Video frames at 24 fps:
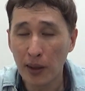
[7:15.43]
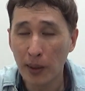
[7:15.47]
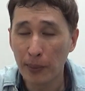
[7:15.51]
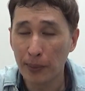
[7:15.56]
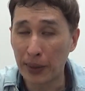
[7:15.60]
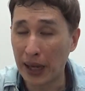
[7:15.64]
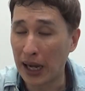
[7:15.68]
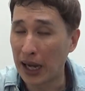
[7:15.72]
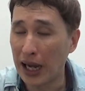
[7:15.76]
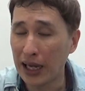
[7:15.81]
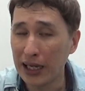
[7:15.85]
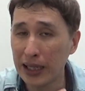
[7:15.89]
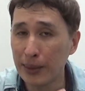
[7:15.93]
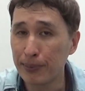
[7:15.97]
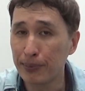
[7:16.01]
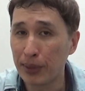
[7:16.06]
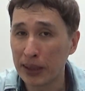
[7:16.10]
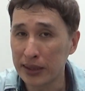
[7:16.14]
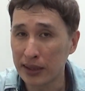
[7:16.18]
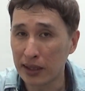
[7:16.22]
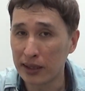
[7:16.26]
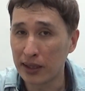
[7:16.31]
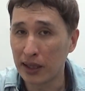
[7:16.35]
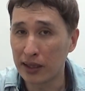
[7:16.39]
But I am
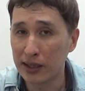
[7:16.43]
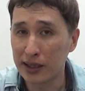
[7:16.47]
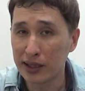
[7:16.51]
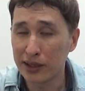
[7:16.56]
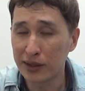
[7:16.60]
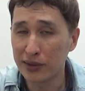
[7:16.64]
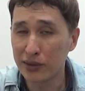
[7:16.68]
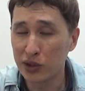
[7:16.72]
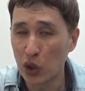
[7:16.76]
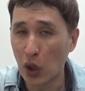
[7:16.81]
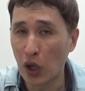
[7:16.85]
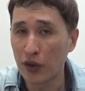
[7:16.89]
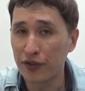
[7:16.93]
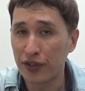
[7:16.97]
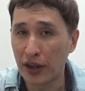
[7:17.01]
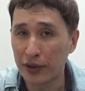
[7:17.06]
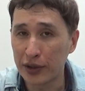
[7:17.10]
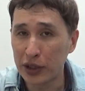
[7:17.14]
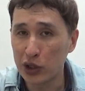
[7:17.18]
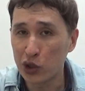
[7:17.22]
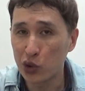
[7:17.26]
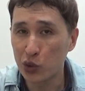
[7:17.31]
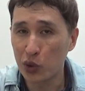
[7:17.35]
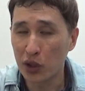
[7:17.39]
personally not
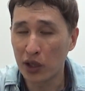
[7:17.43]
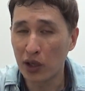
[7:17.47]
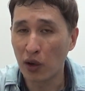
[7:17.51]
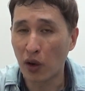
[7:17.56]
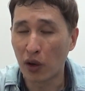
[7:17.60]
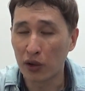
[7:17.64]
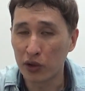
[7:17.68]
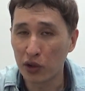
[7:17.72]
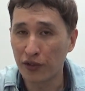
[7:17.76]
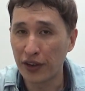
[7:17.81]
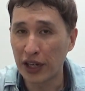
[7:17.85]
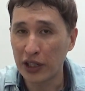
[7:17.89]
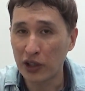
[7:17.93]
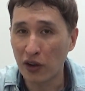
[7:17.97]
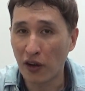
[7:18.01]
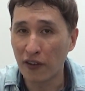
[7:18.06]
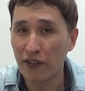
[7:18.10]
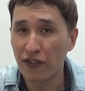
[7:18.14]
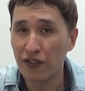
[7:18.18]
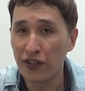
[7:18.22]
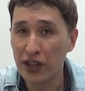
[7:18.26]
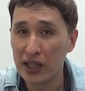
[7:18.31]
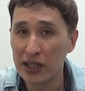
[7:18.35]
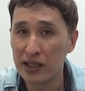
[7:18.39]
very sure or not very
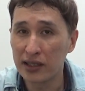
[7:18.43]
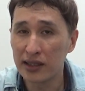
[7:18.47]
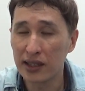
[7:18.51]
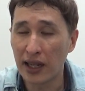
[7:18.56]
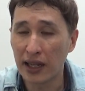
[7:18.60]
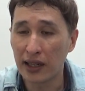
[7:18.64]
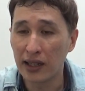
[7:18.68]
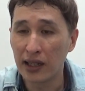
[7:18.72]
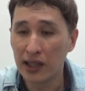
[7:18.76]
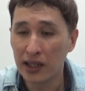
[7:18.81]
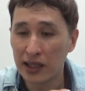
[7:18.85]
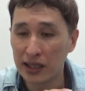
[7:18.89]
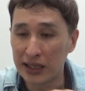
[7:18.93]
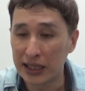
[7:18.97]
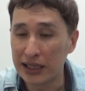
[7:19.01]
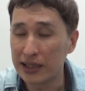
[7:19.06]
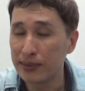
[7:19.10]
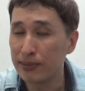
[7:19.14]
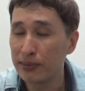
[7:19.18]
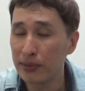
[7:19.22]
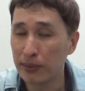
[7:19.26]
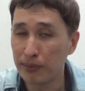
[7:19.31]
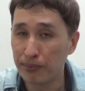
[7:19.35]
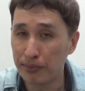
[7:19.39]
convinced that
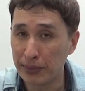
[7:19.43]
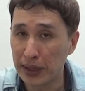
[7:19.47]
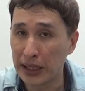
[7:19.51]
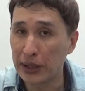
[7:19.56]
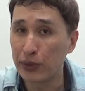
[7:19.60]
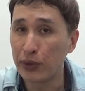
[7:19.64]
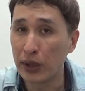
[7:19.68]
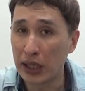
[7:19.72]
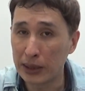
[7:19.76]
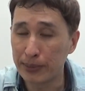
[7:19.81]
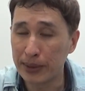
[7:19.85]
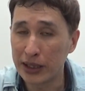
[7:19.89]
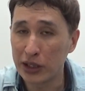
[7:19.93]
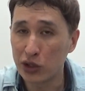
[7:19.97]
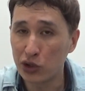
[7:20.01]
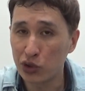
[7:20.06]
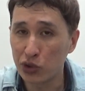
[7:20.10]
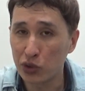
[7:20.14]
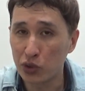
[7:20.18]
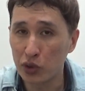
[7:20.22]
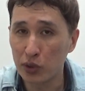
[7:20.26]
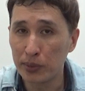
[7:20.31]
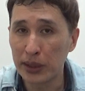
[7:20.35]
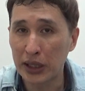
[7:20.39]
this may really be
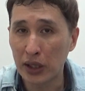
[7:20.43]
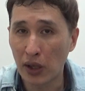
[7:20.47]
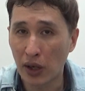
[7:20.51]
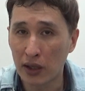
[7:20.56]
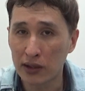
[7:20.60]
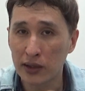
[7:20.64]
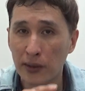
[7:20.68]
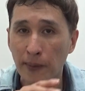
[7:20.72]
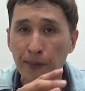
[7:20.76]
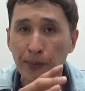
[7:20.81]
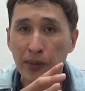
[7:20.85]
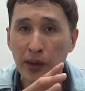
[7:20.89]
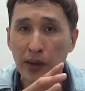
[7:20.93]
true, because